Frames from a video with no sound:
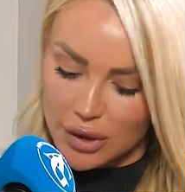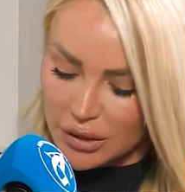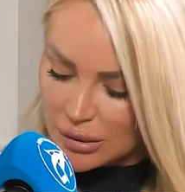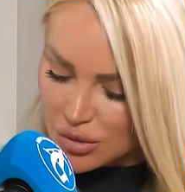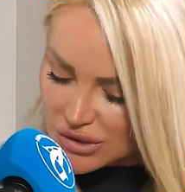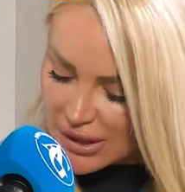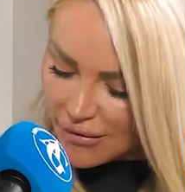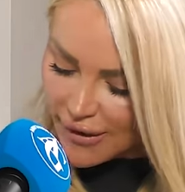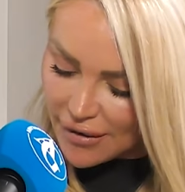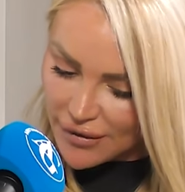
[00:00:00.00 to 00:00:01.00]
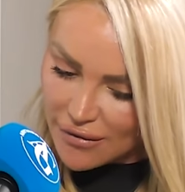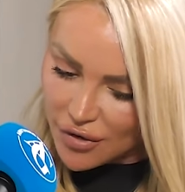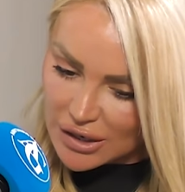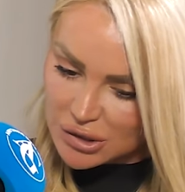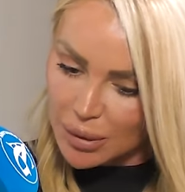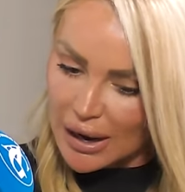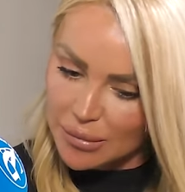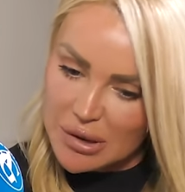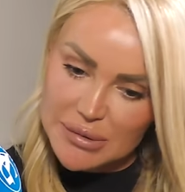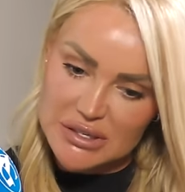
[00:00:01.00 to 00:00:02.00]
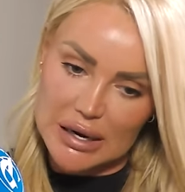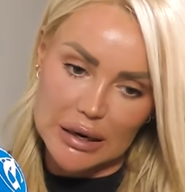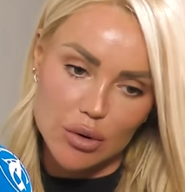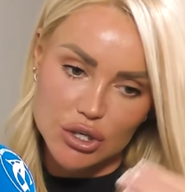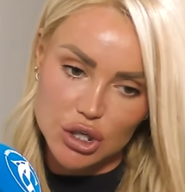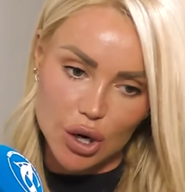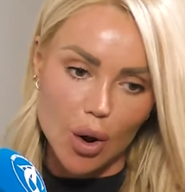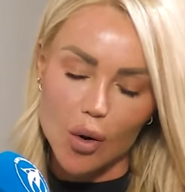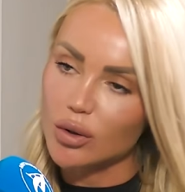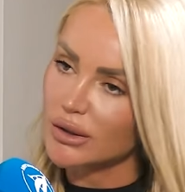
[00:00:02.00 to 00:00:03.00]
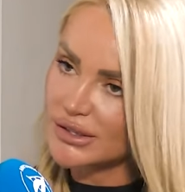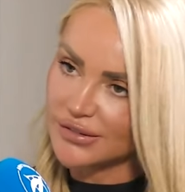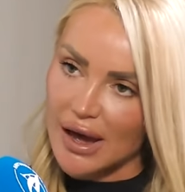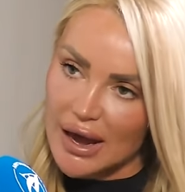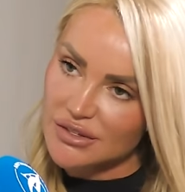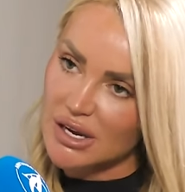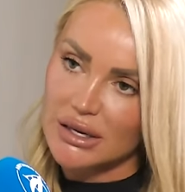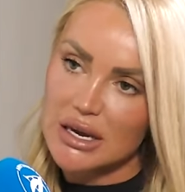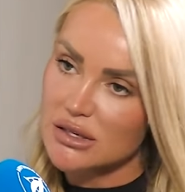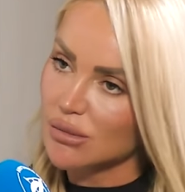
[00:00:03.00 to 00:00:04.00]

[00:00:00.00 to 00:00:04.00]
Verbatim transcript: there was never, I've never had a plan. People say, like, what's your goal in five, ten years?